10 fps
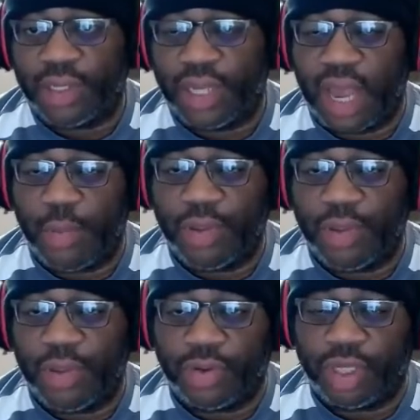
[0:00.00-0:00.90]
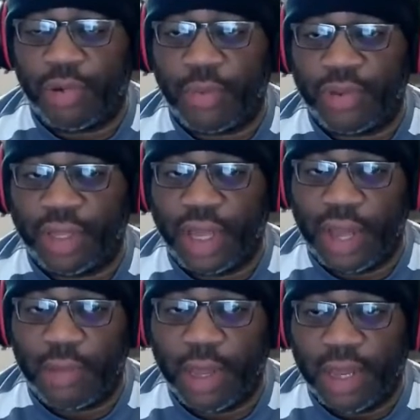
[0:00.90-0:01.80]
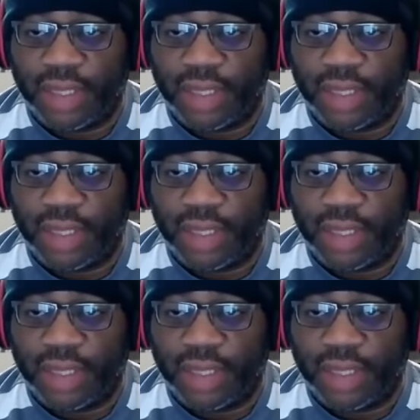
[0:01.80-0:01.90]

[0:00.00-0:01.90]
of the time when there's a problem with a game,